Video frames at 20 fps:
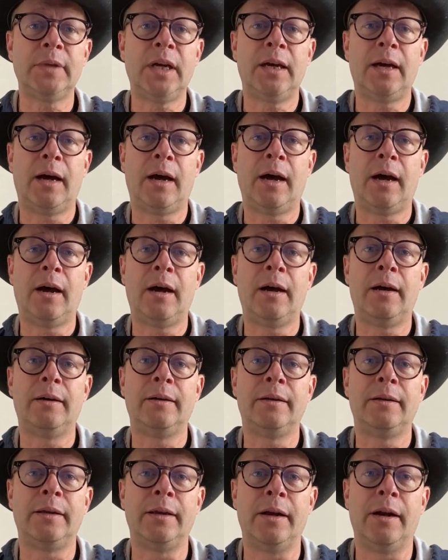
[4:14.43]

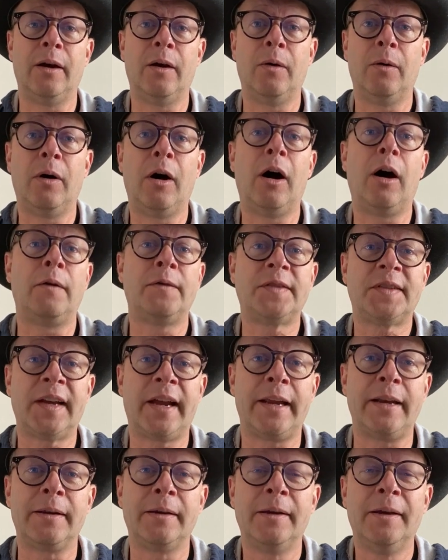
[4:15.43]

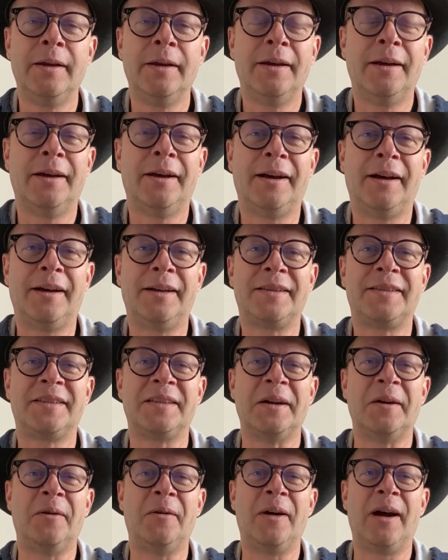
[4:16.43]
off-site.
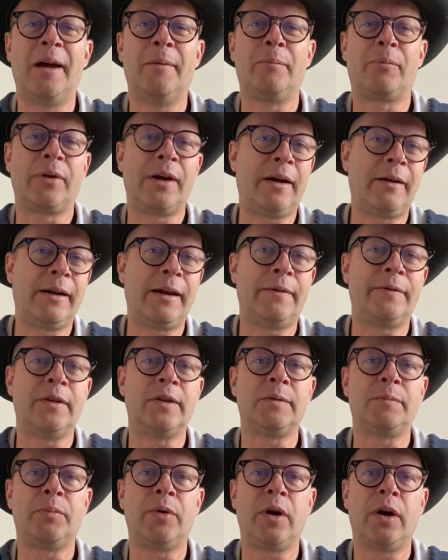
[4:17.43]
So I'm proud to have
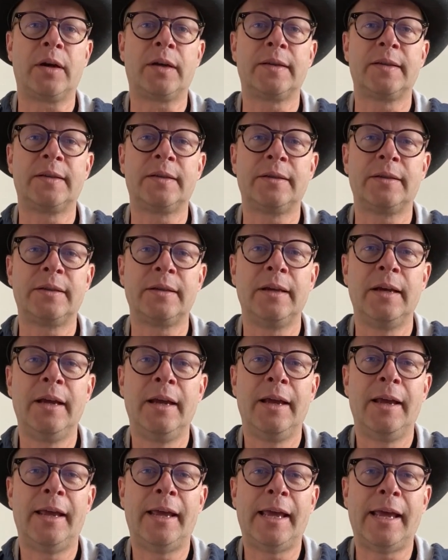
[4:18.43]
those books,
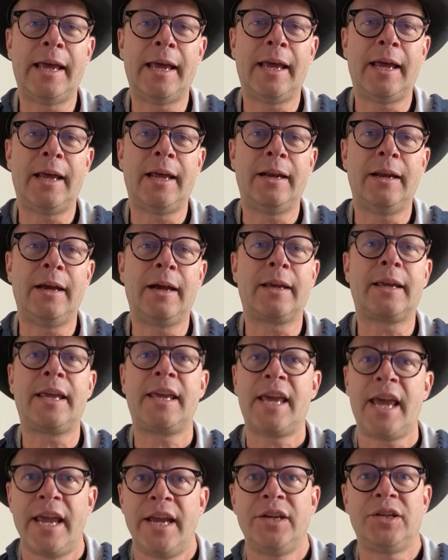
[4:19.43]
and
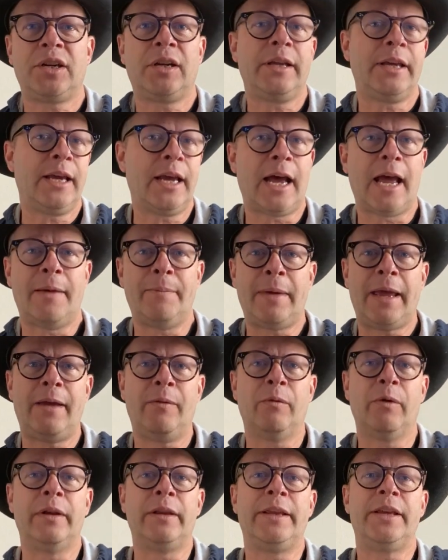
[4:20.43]
occasionally I may
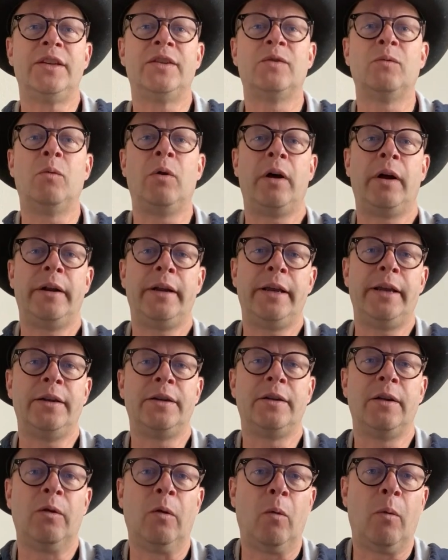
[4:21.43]
release one
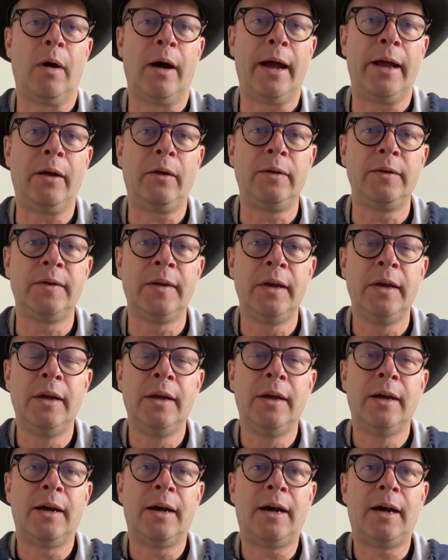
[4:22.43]
into the wild.
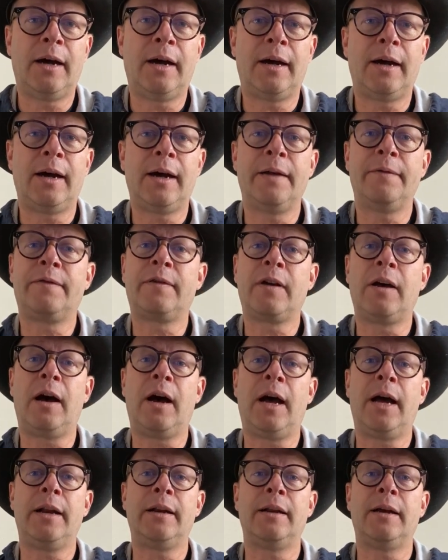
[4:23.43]
I've
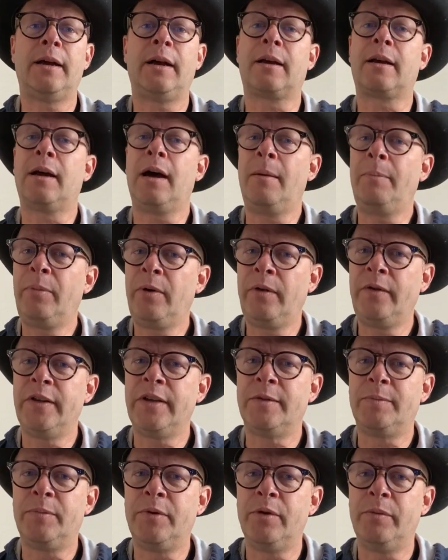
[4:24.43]
got a couple of
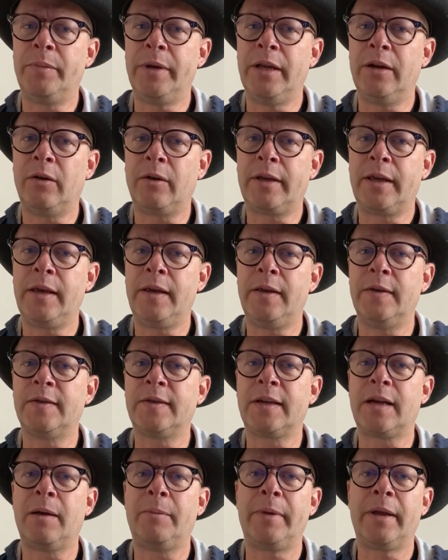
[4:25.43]
these Blue Beetle keys
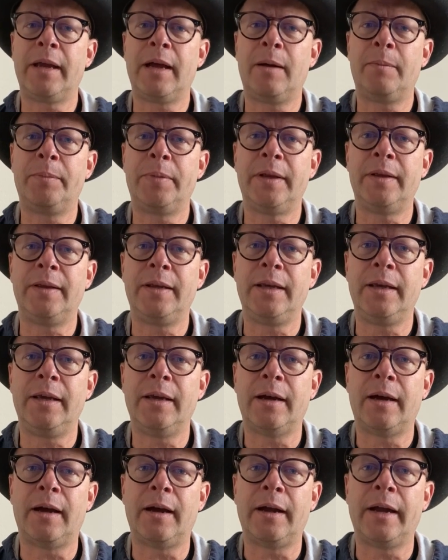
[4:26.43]
coming up in
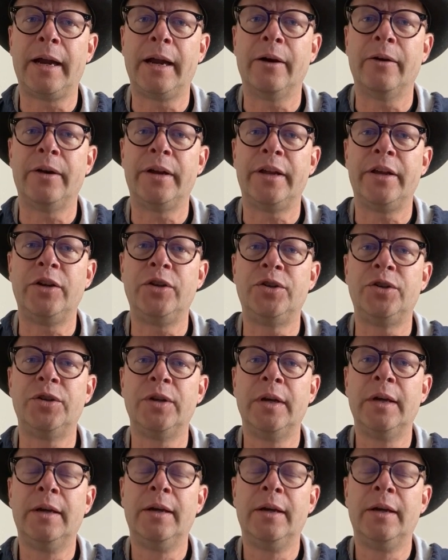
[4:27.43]
the Heritage